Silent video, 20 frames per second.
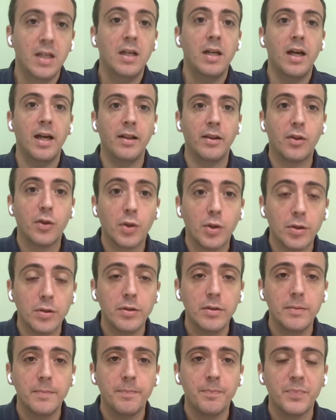And
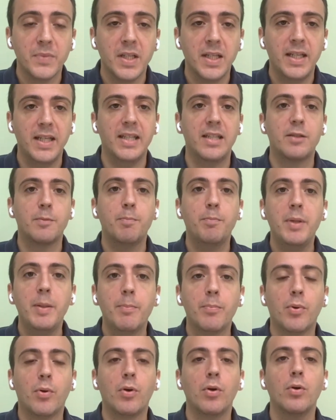third, it's
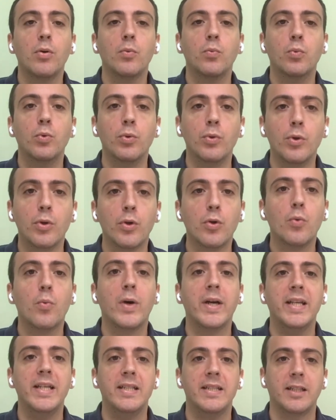people who know
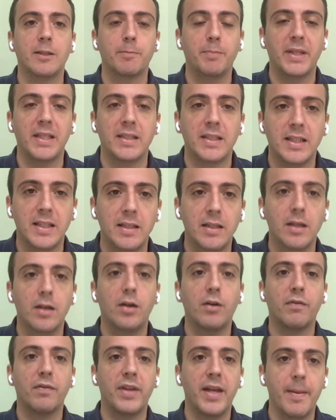what is expected
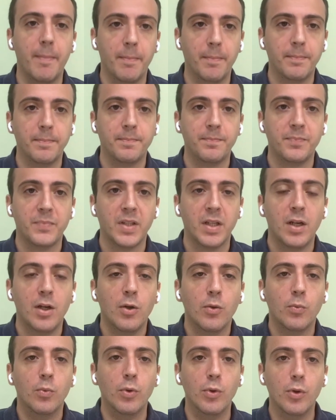of them,
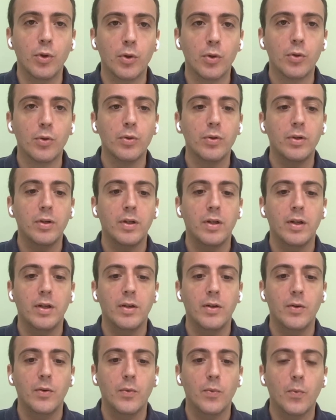who know
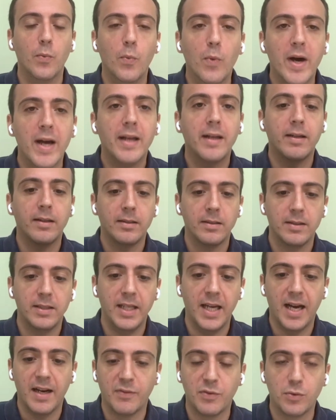when they
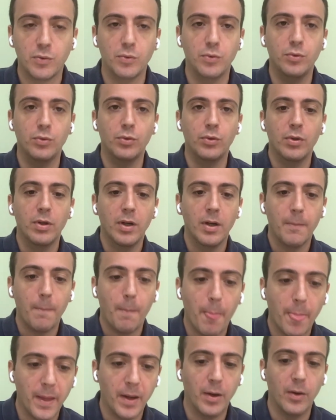have to do
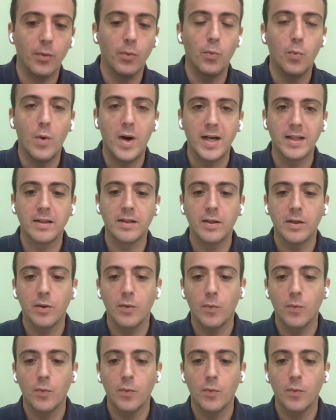what